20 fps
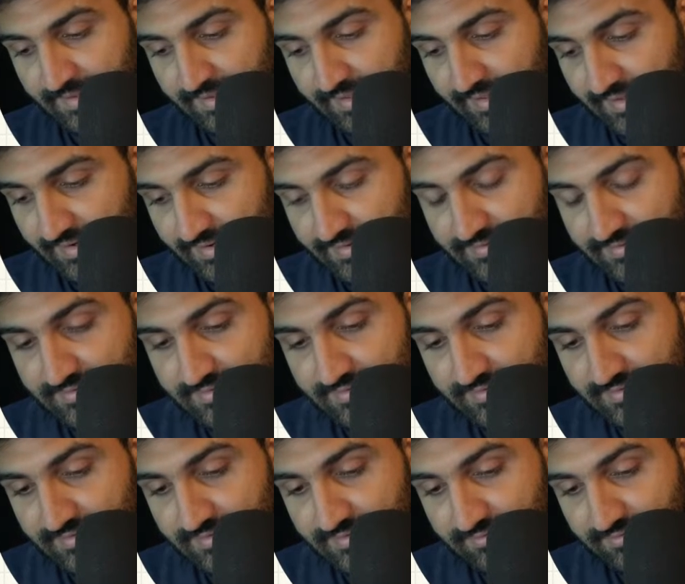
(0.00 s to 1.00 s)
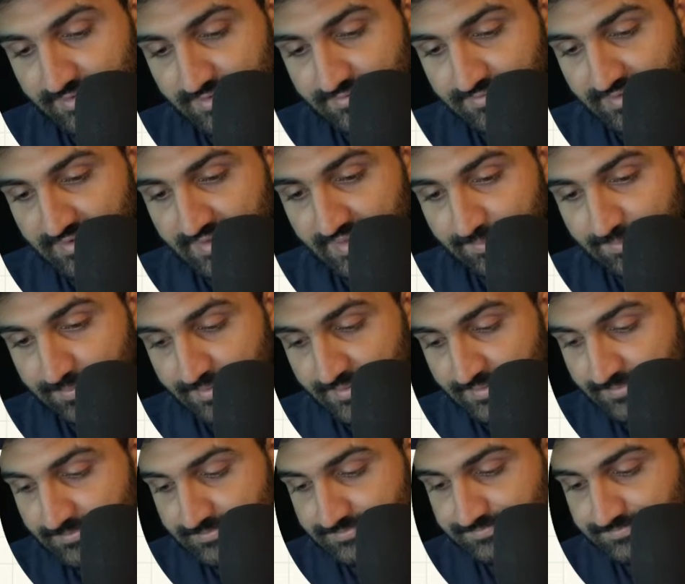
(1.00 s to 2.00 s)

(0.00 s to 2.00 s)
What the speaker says: and what will happen?